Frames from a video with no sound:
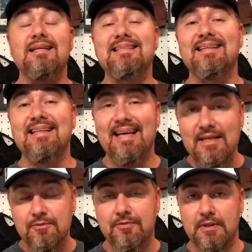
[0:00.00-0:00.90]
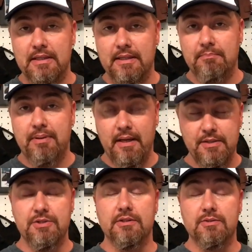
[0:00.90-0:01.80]
delightfully
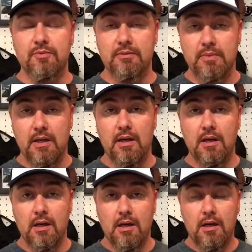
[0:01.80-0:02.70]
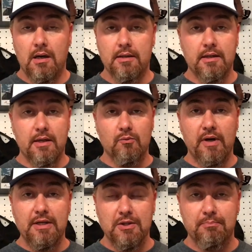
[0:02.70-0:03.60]
patient with me on getting
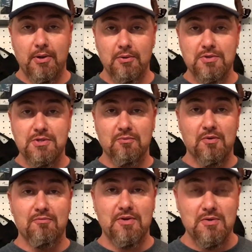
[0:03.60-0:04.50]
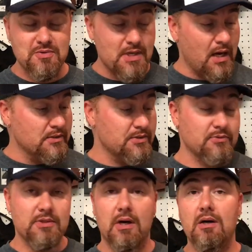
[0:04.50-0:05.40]
regular posts and reviews out.
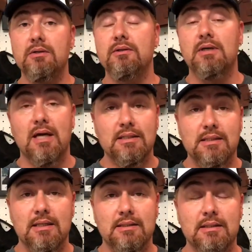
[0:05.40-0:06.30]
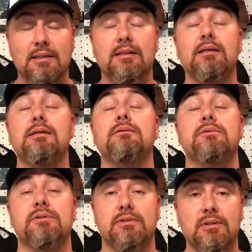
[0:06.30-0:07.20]
So to all you guys out there, thank you
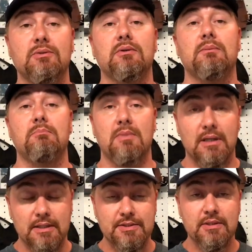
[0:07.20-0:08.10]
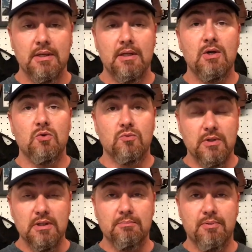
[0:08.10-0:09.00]
so much.
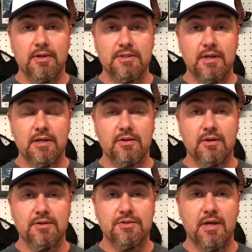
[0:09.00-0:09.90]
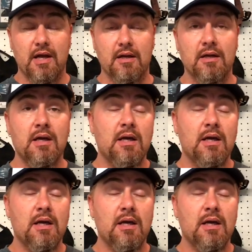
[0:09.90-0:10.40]
Really appreciate your understanding.